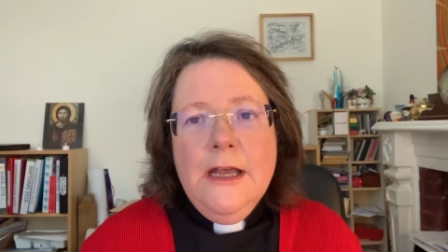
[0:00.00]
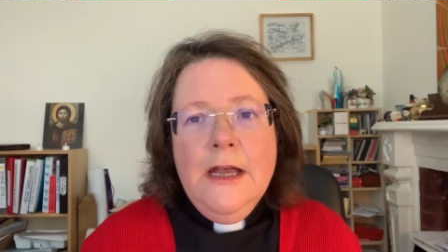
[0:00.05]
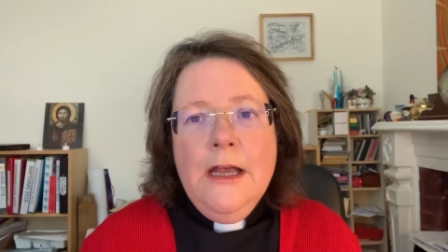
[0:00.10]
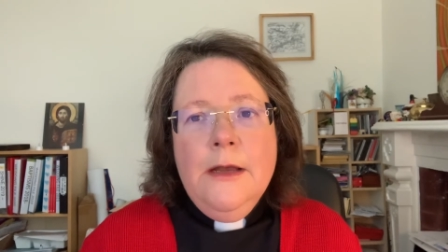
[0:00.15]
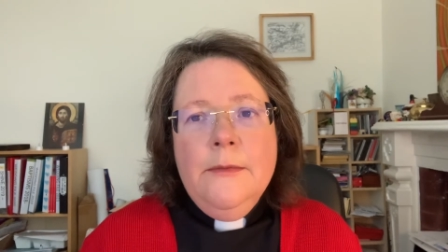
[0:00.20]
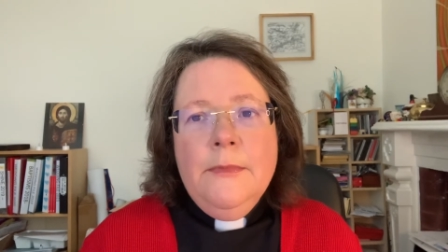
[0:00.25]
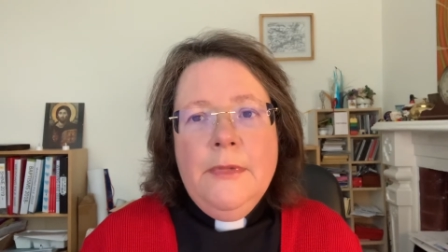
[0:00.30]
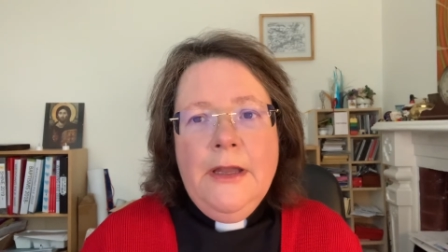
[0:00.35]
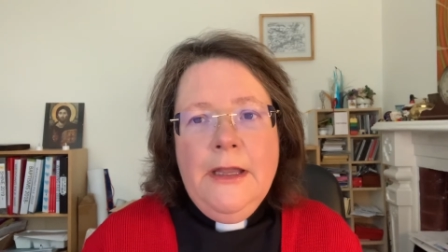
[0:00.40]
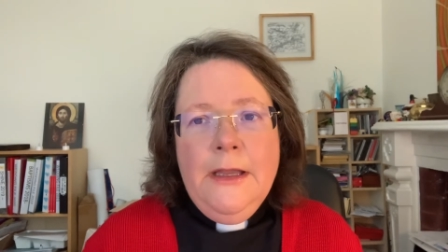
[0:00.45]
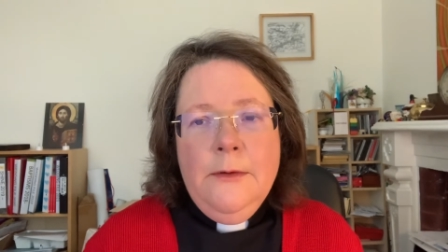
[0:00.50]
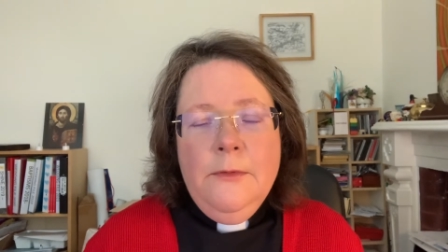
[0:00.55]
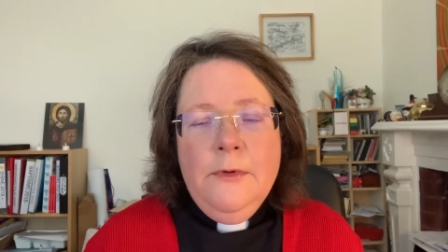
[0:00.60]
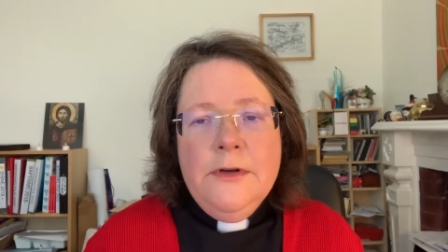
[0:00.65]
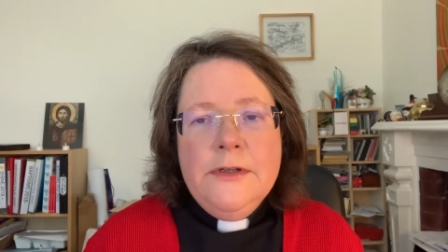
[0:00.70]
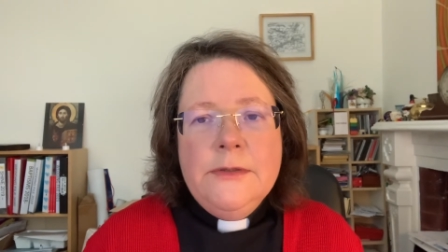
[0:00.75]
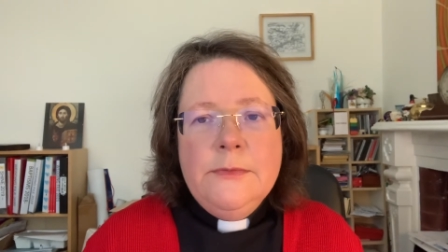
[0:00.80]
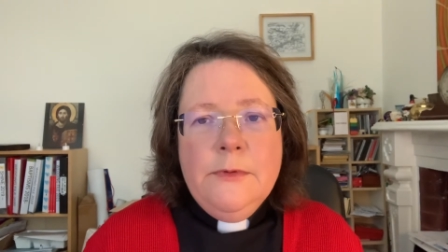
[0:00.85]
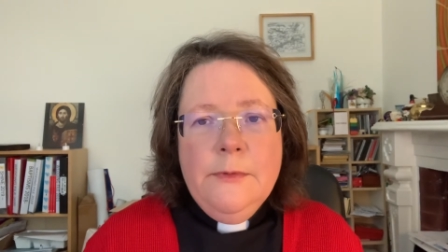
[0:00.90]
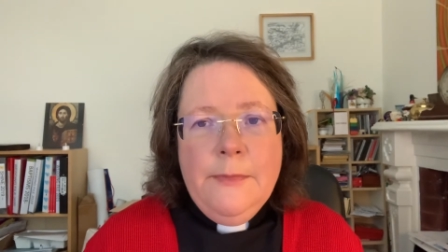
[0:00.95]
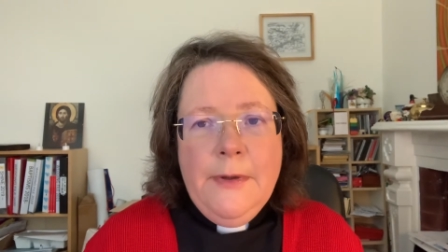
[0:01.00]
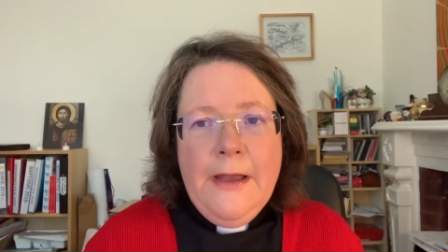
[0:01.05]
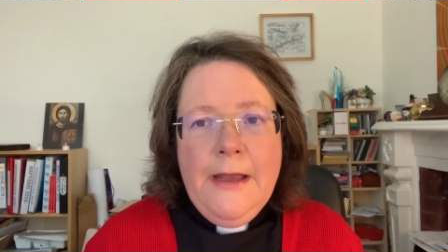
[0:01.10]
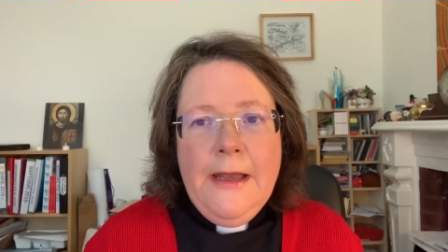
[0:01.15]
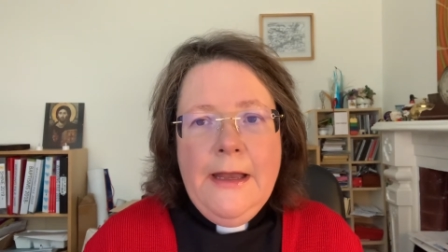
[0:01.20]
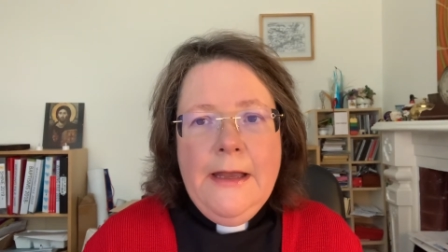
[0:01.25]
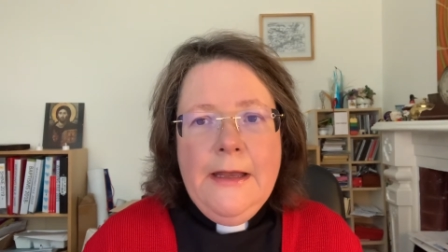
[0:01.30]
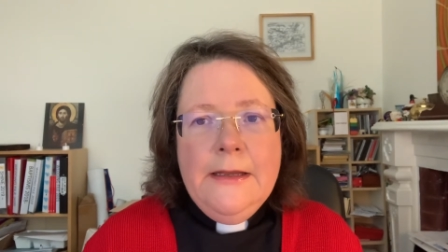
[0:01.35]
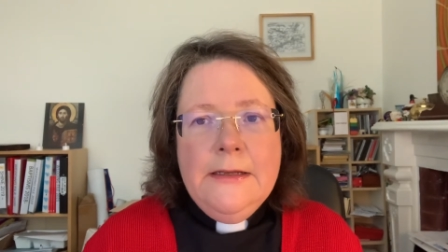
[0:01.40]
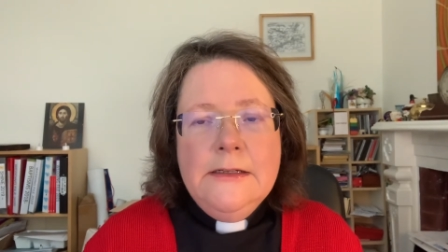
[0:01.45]
but he was
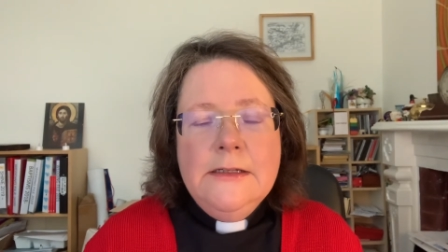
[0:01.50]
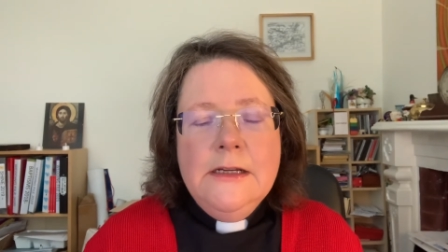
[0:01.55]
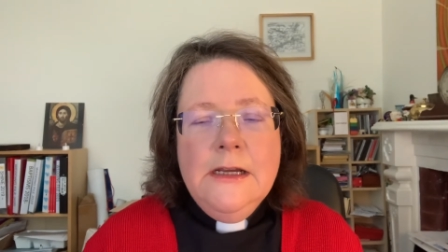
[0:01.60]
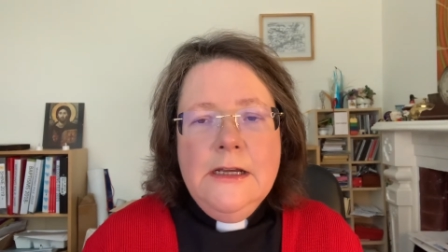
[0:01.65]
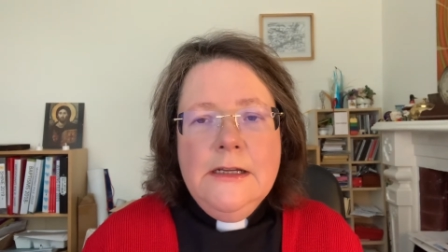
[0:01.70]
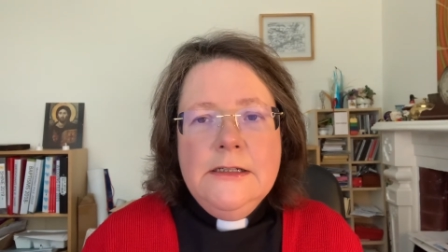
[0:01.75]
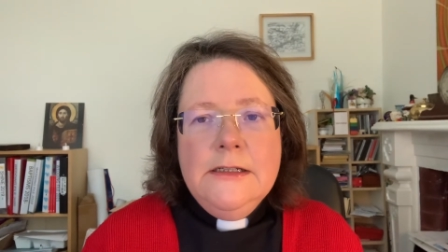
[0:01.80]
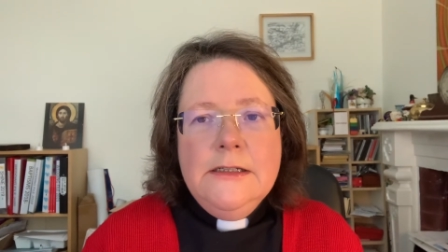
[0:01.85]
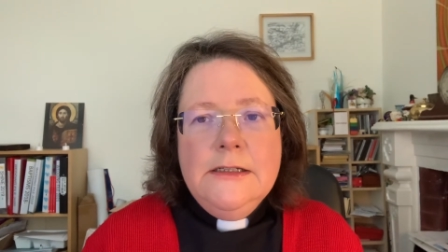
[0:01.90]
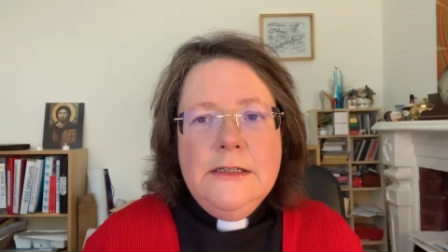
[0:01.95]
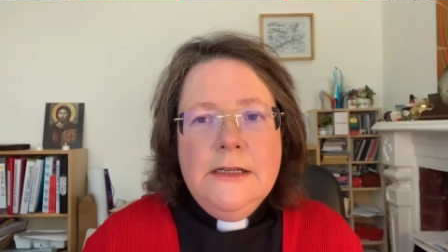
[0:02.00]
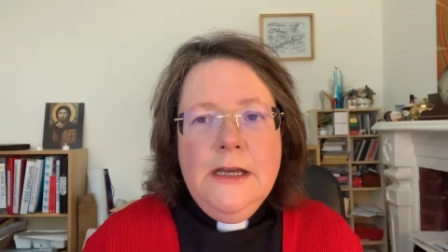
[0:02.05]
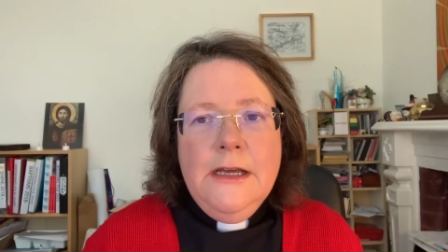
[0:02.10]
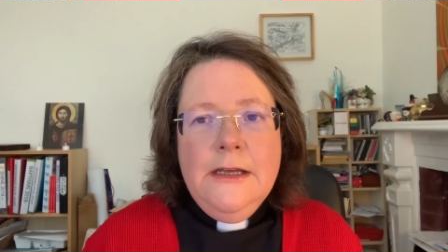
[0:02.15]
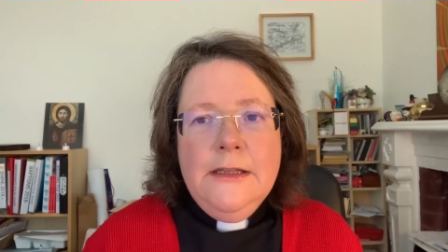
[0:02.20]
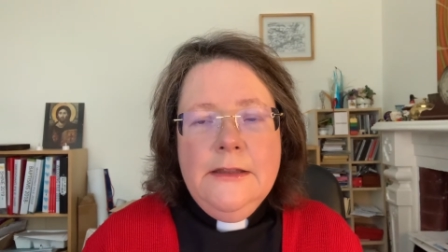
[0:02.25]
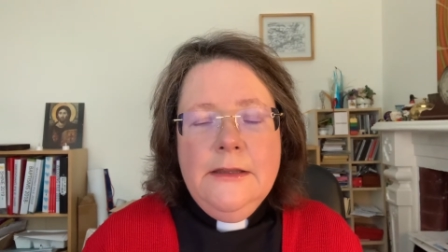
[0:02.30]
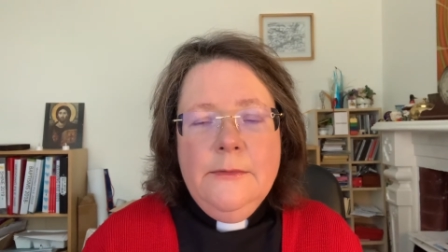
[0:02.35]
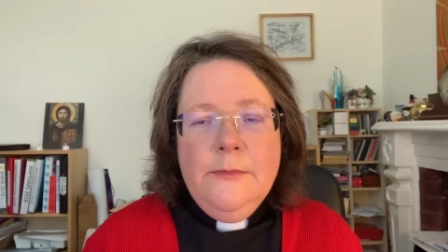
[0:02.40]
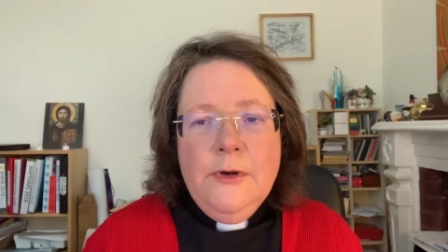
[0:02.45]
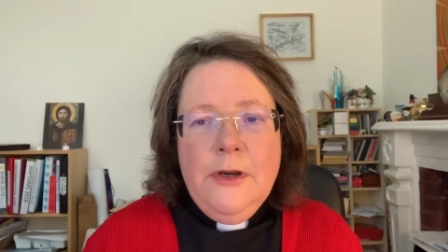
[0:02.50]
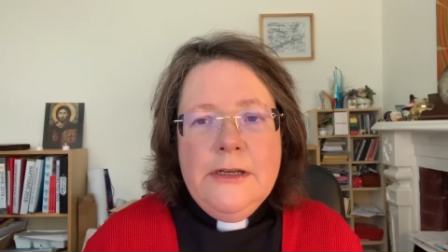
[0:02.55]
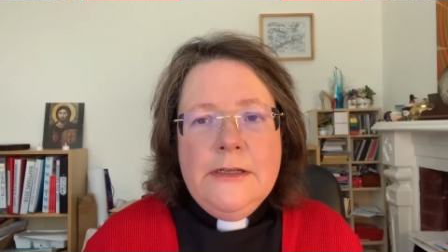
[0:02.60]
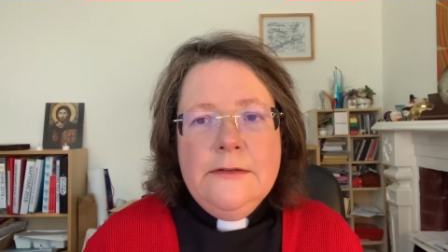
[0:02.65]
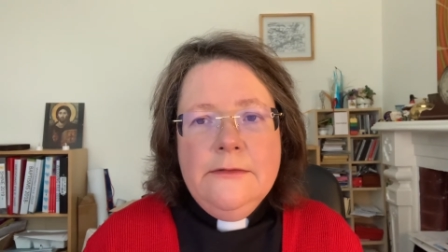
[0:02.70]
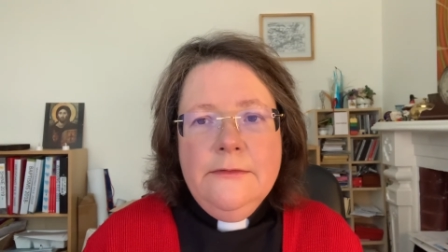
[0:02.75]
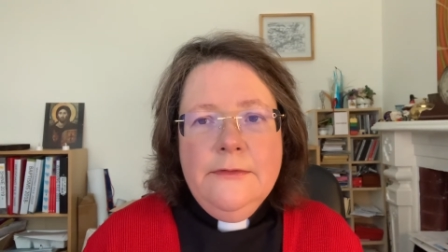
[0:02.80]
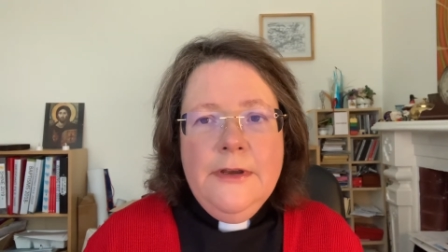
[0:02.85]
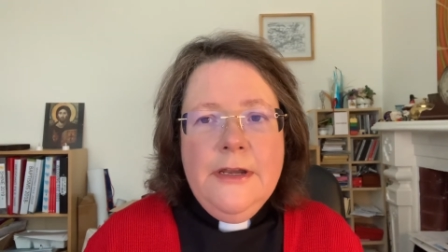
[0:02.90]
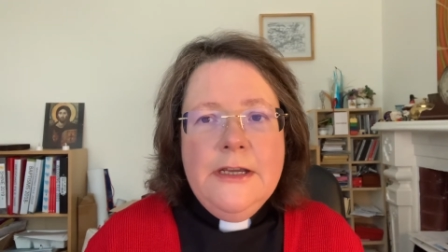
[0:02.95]
prepared to turn the bread
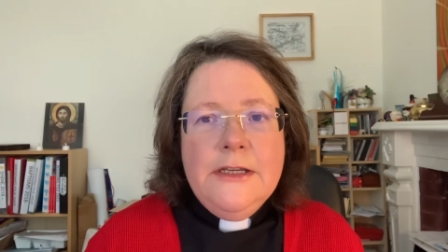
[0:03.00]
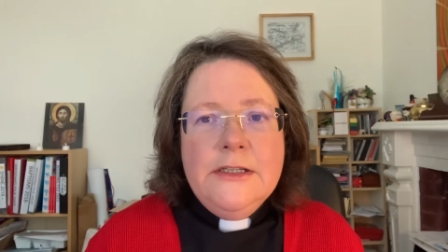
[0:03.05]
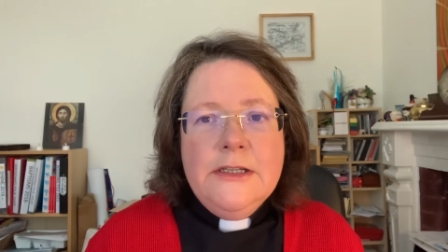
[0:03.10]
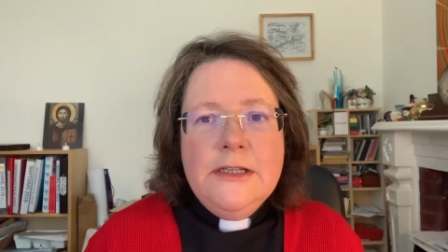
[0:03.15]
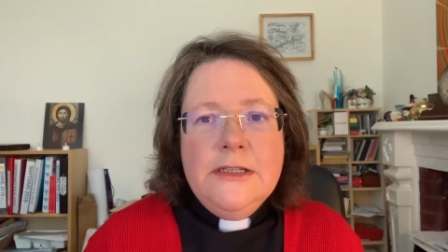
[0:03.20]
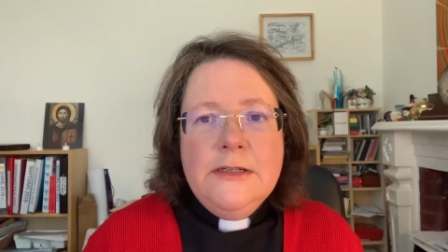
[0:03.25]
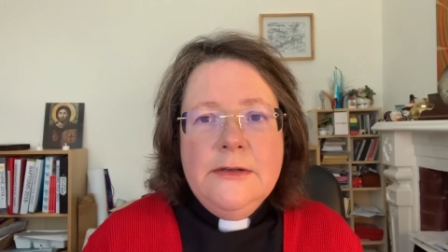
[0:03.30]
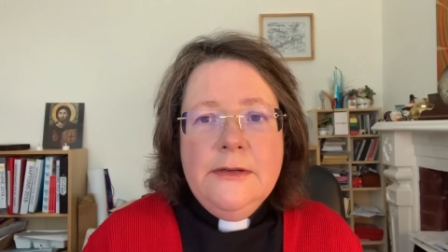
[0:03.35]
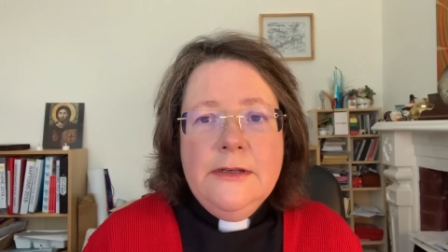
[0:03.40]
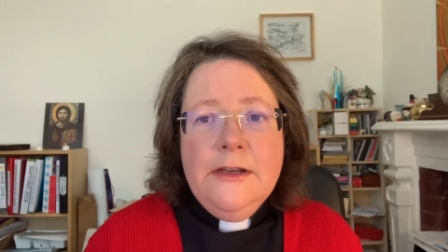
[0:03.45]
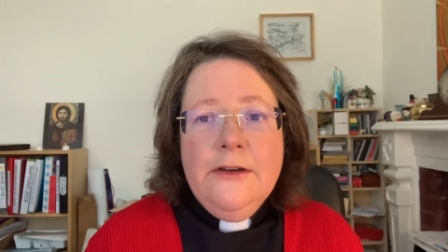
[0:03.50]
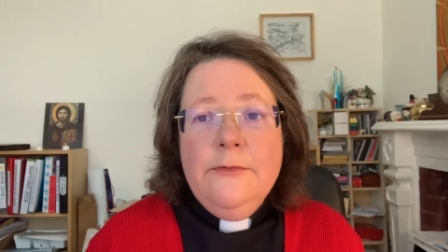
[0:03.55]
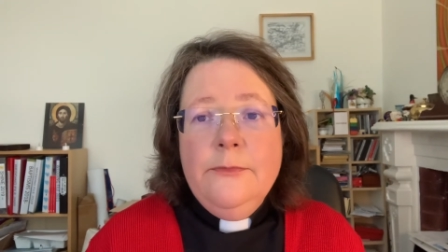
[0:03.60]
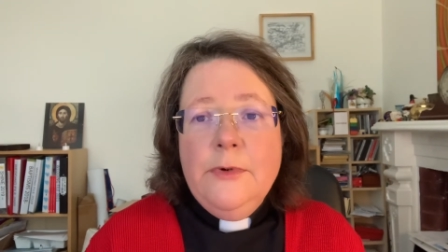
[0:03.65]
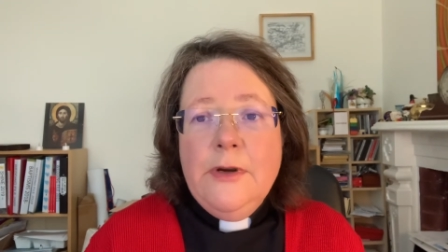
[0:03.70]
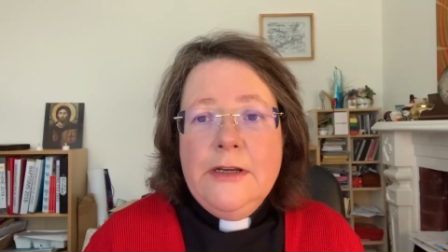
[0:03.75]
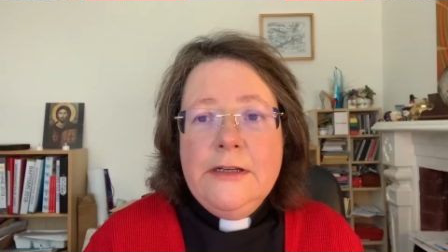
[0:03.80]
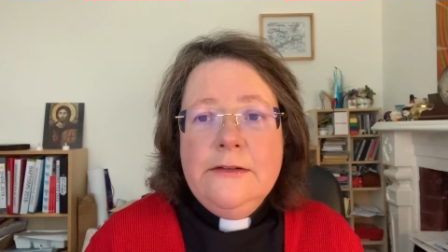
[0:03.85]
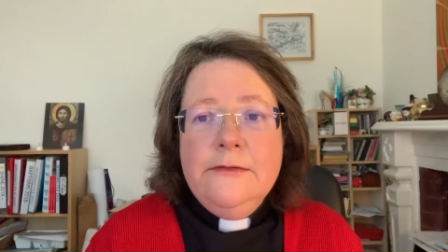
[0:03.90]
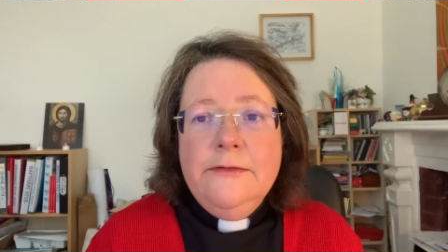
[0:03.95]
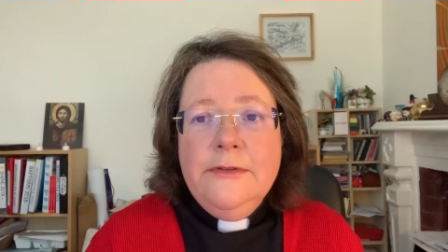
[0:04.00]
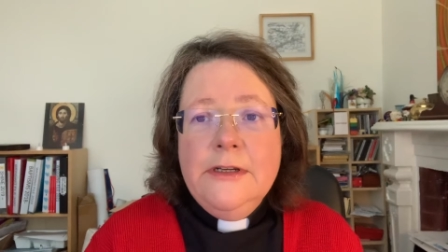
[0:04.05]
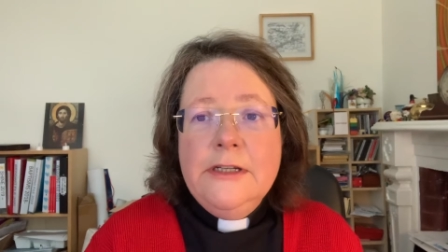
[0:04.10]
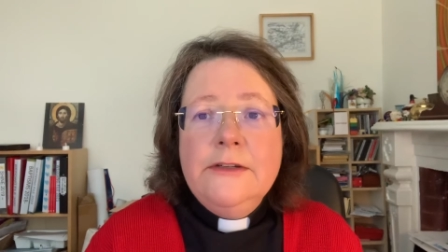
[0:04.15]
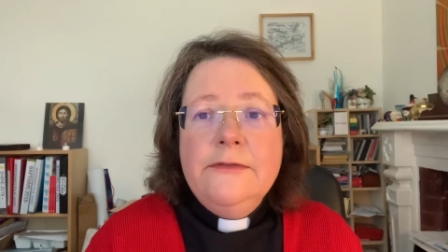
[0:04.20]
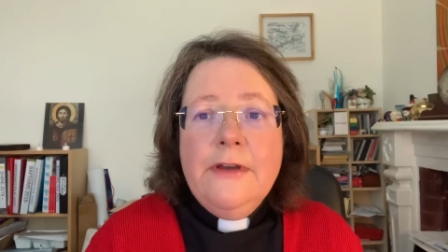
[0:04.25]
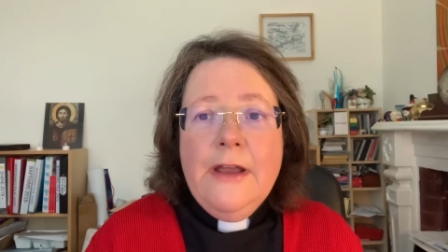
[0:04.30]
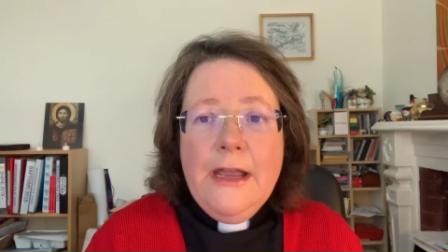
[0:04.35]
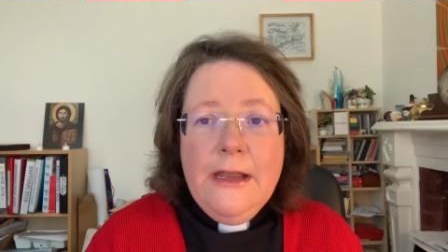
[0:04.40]
and fish into enough bread and fish for